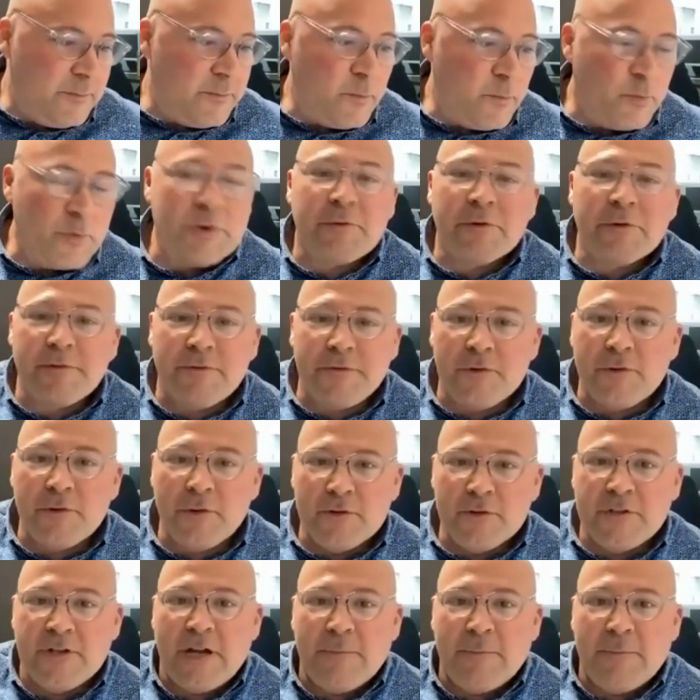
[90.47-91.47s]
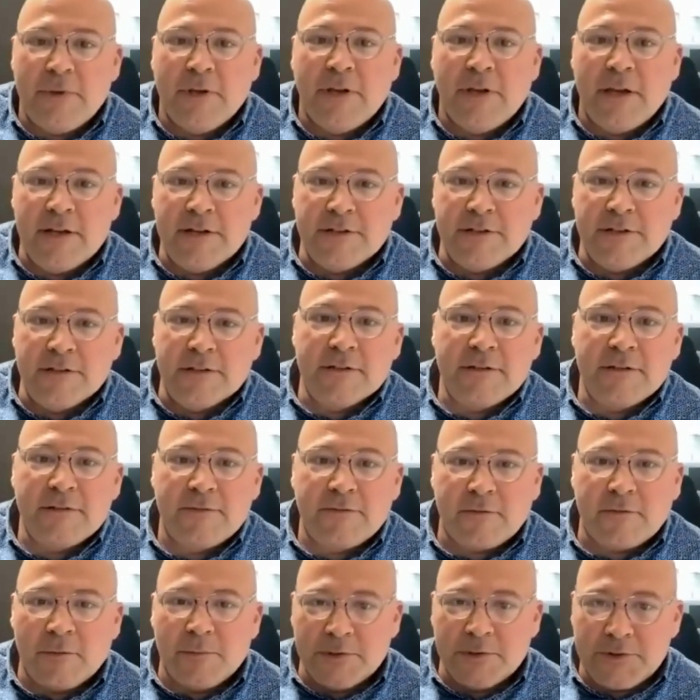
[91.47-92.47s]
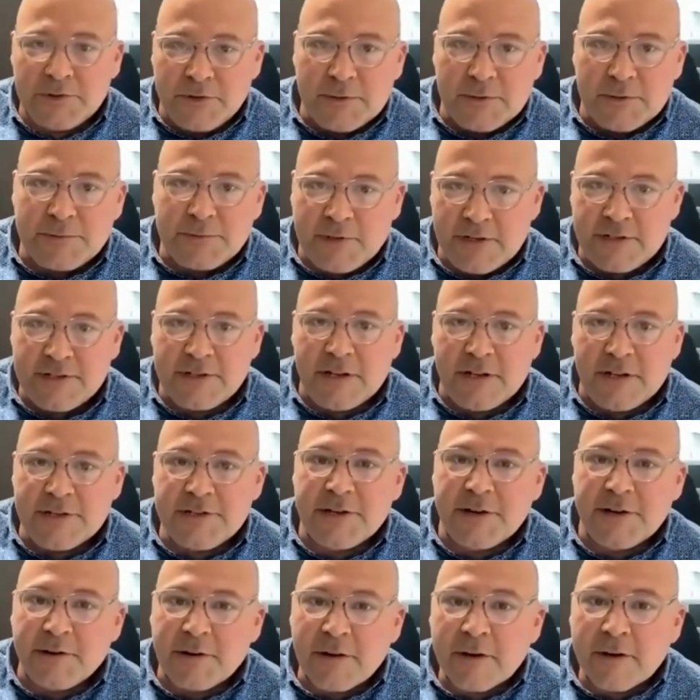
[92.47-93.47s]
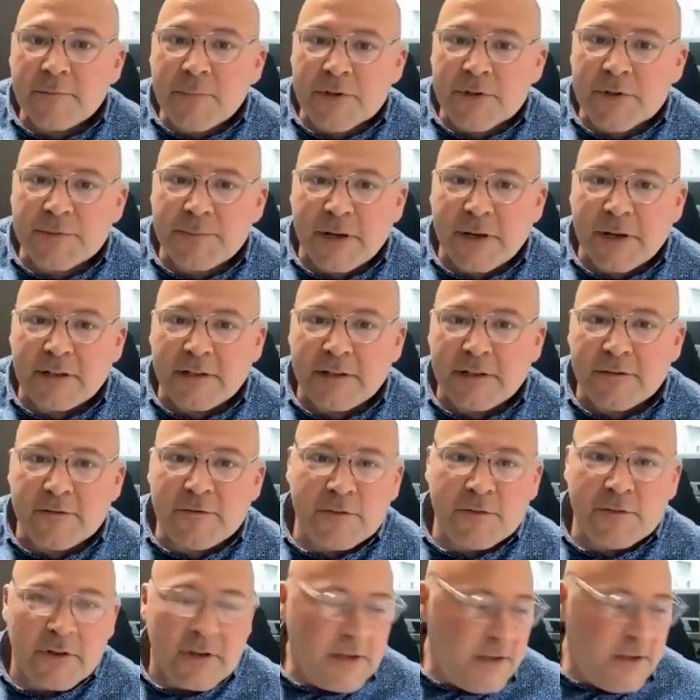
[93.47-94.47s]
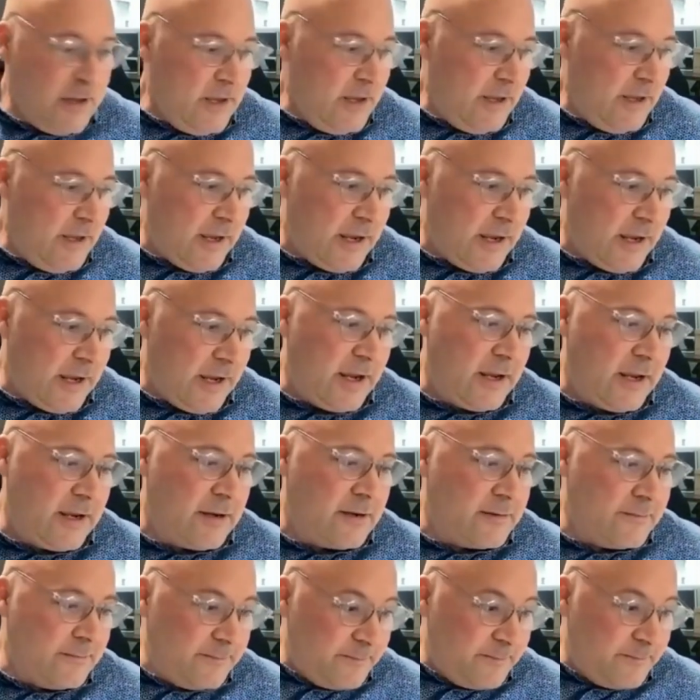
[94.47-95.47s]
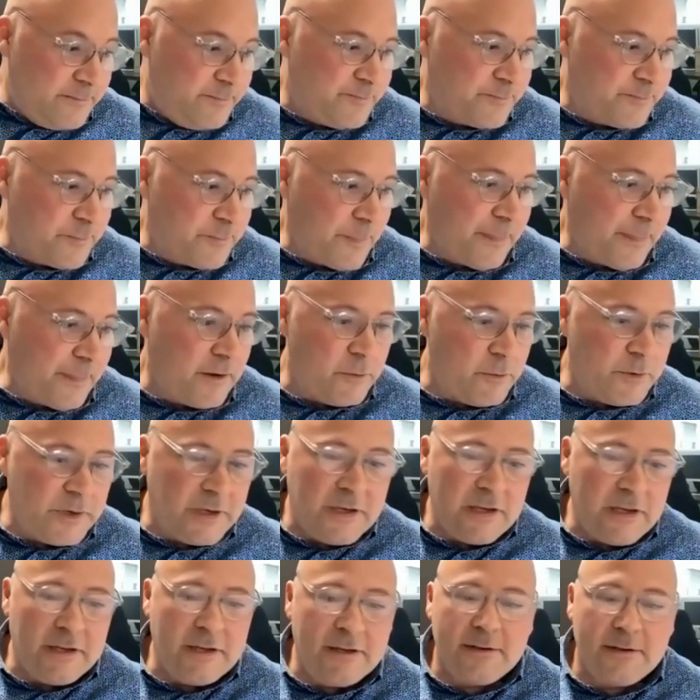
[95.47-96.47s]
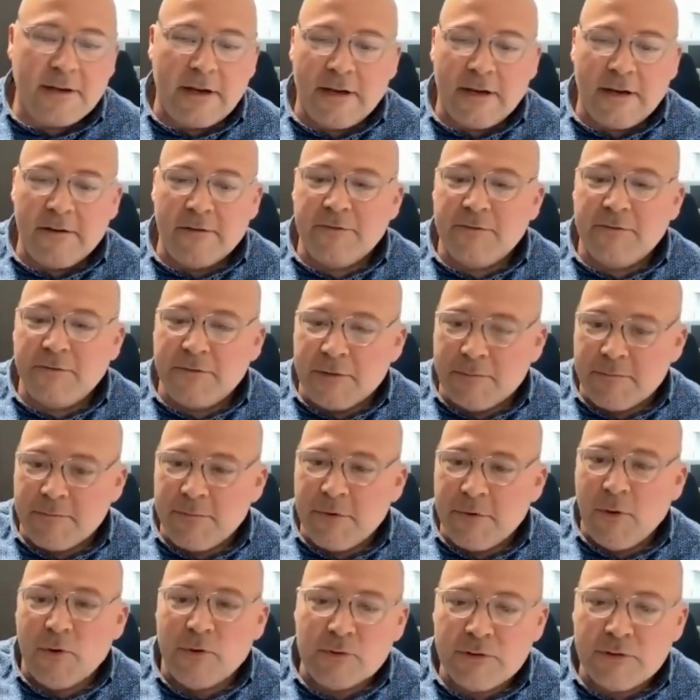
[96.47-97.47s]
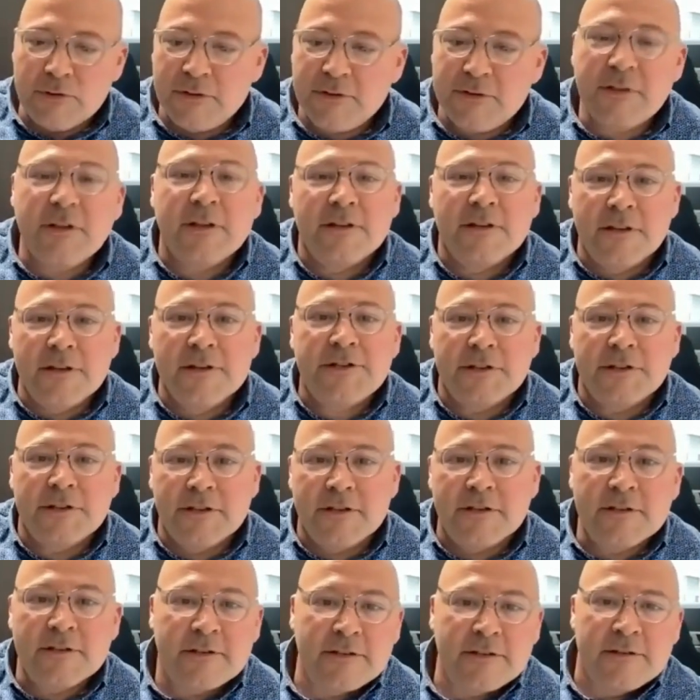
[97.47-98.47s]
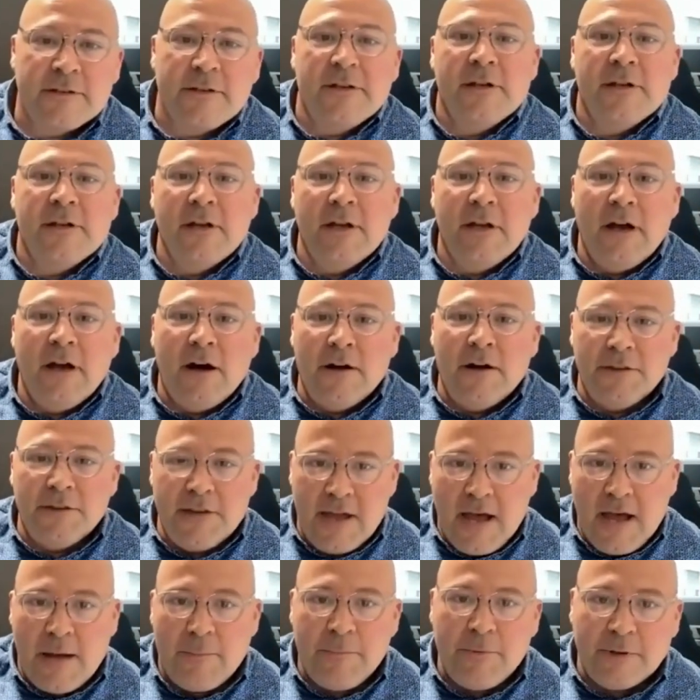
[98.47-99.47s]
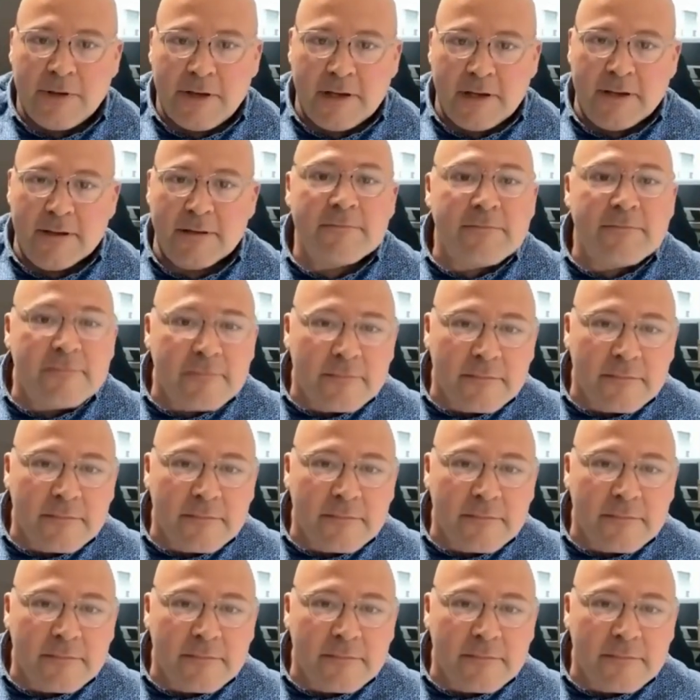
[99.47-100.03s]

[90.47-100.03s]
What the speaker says: we review those applications from a transportation engineering perspective, and we kind of impose conditions on the applicant